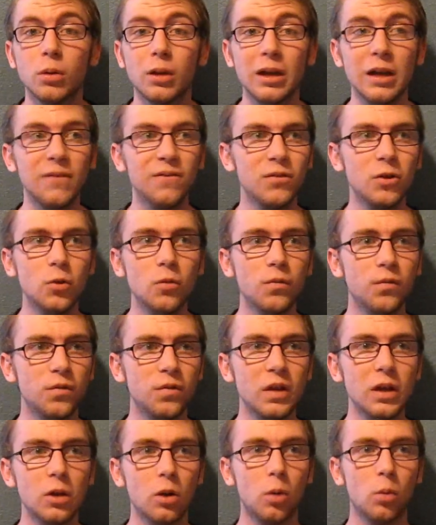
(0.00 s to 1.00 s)
If you
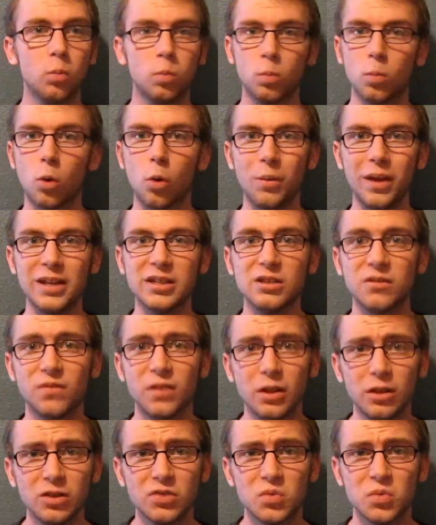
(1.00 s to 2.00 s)
feel romantic
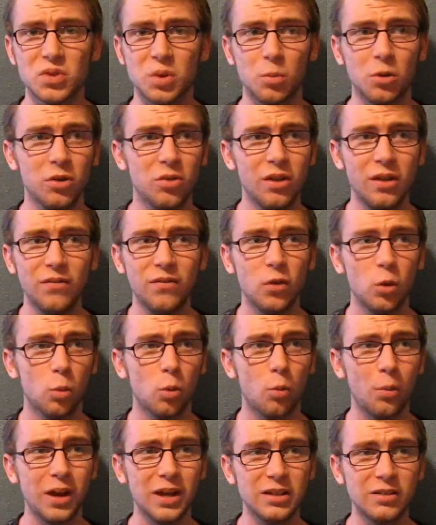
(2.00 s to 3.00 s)
feelings for someone and they feel
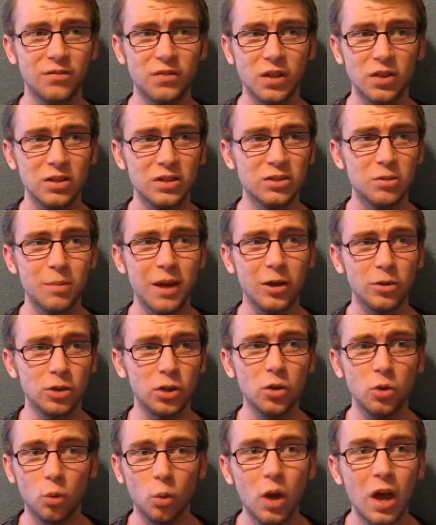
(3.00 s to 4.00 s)
romantic feelings about
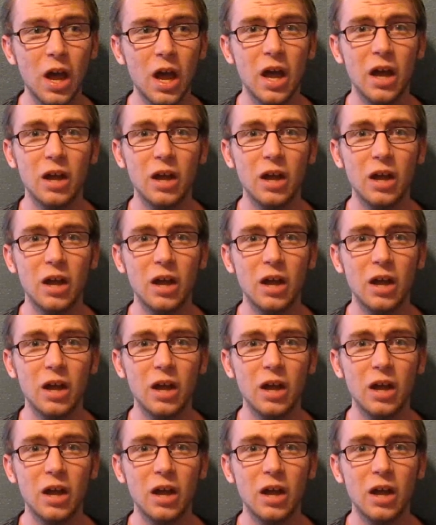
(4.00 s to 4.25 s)
you,